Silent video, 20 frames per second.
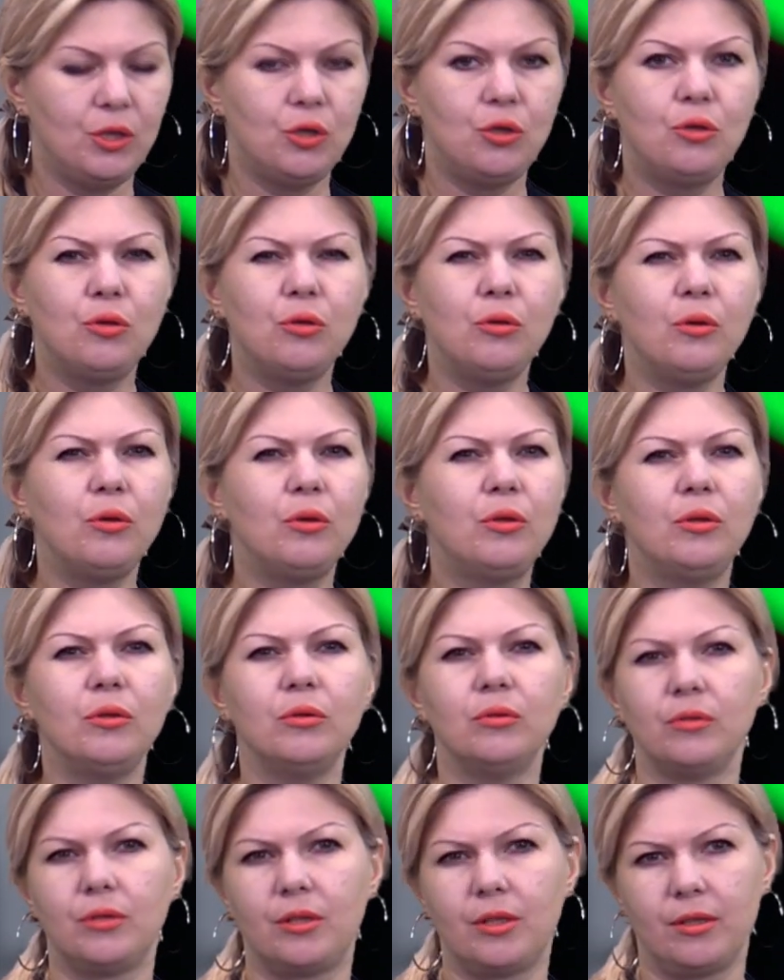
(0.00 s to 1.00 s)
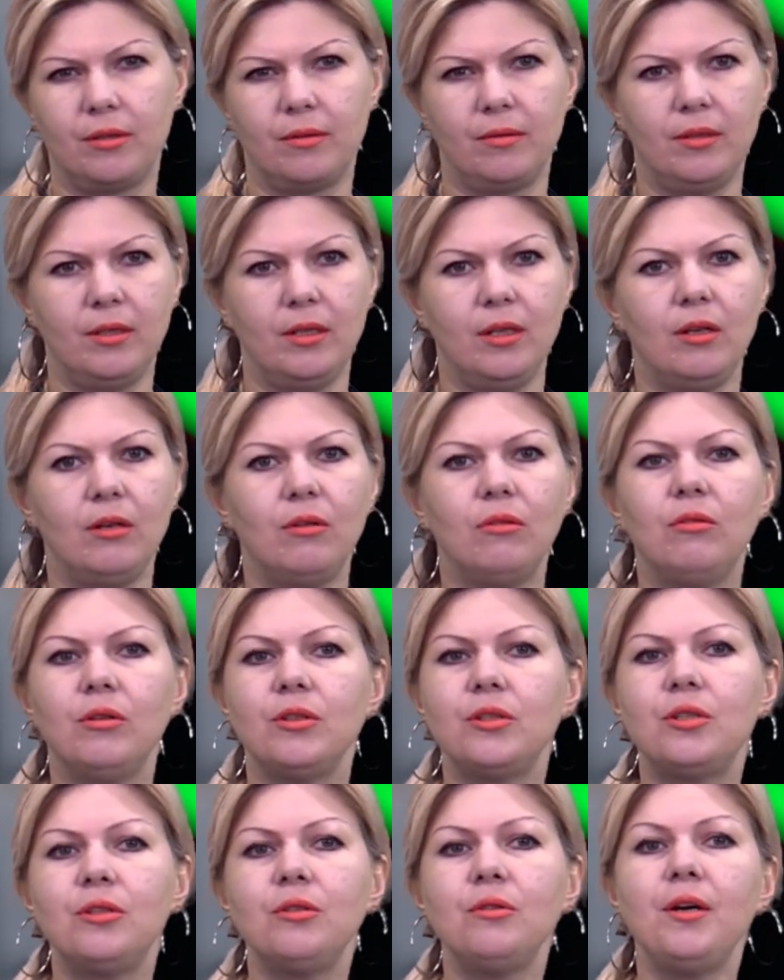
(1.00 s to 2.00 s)
too good, or
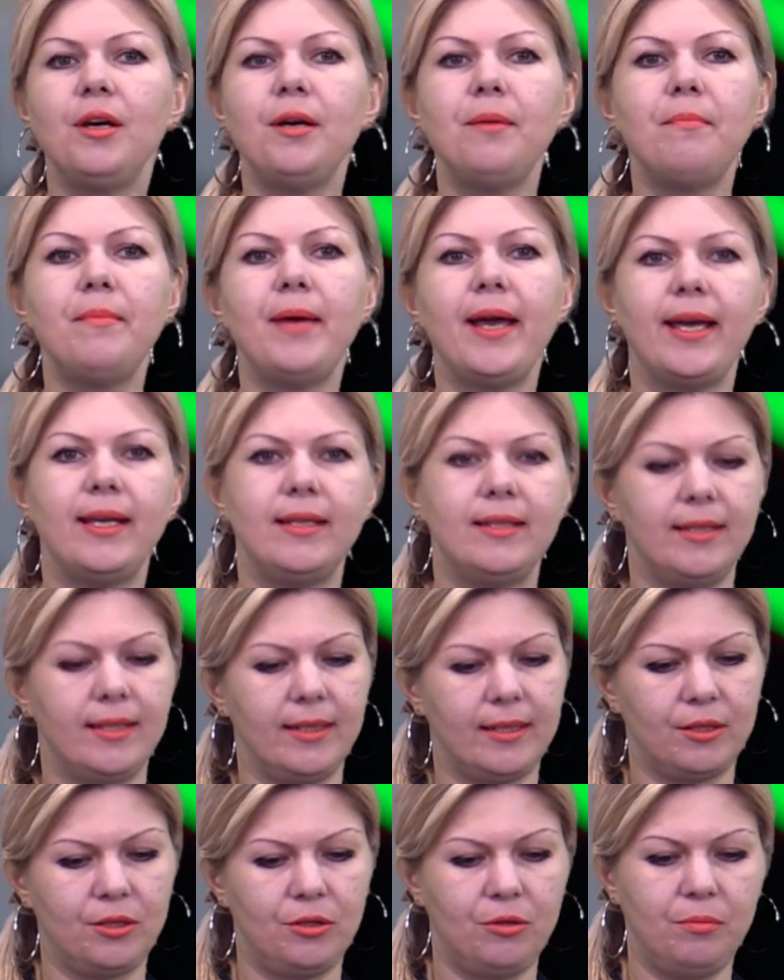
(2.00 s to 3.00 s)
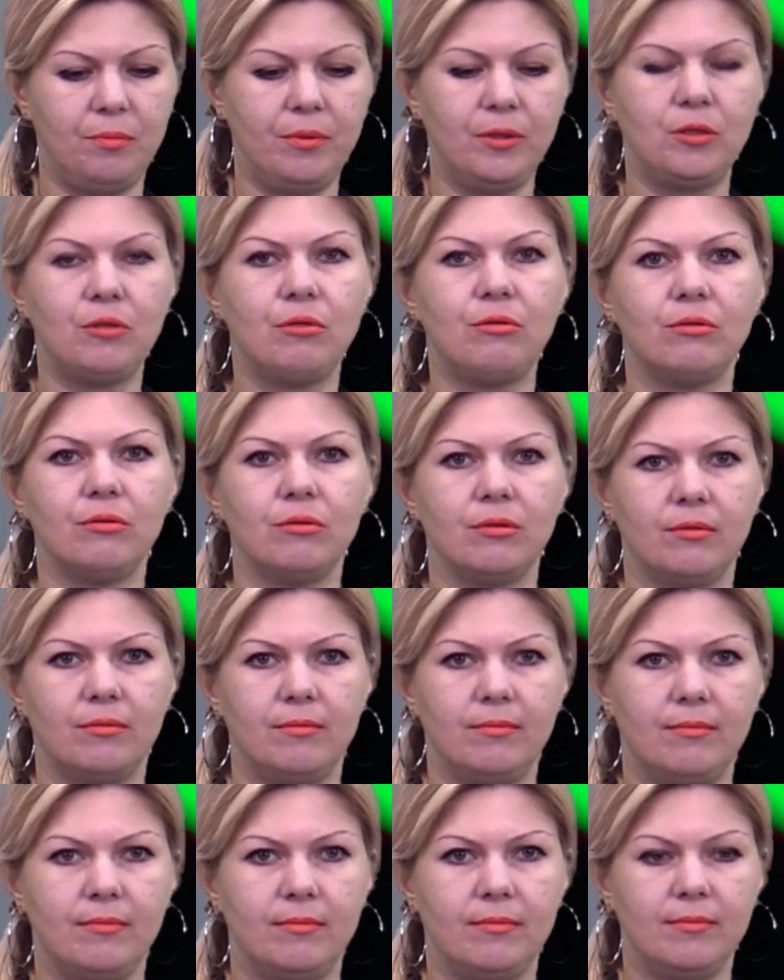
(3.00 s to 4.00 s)
too amazing to be true?
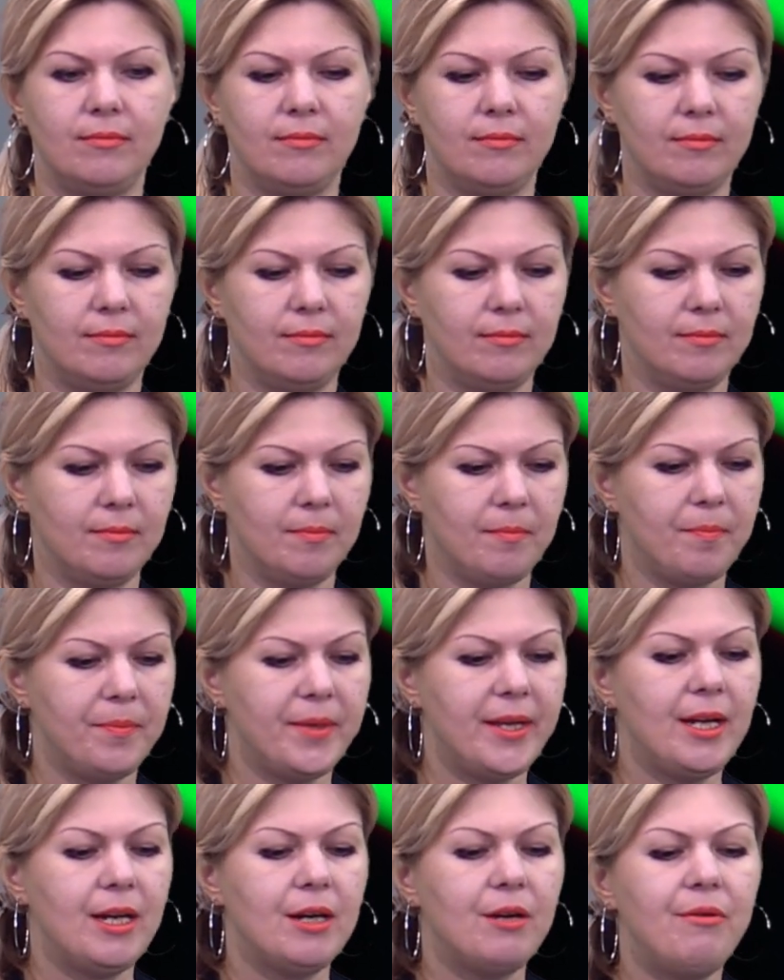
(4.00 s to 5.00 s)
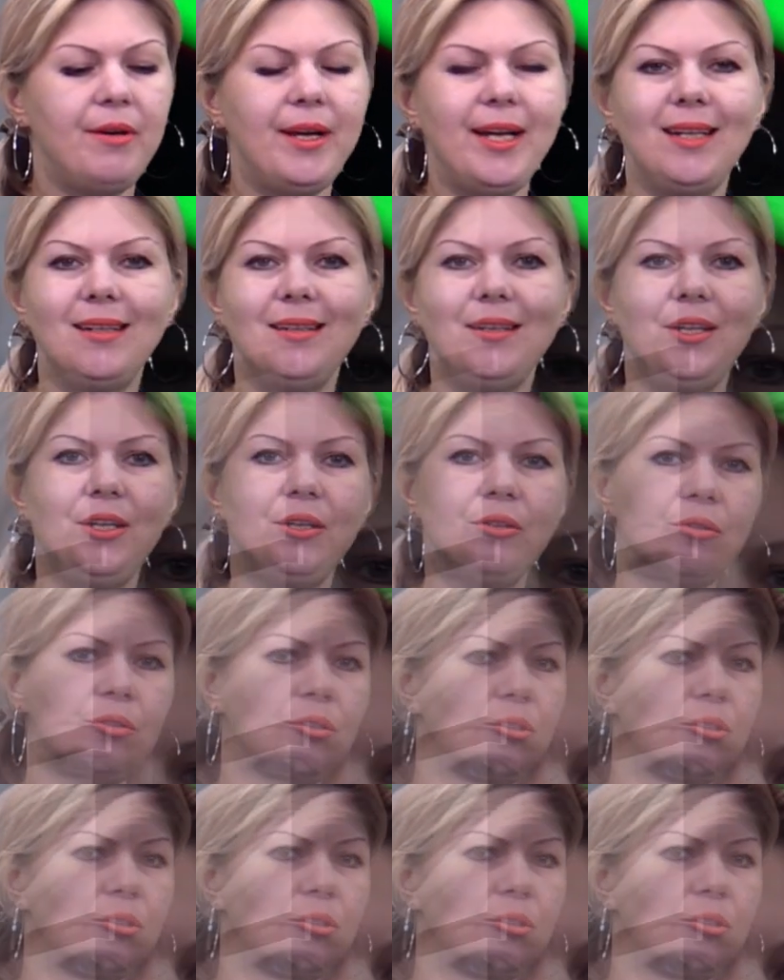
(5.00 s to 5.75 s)
Real news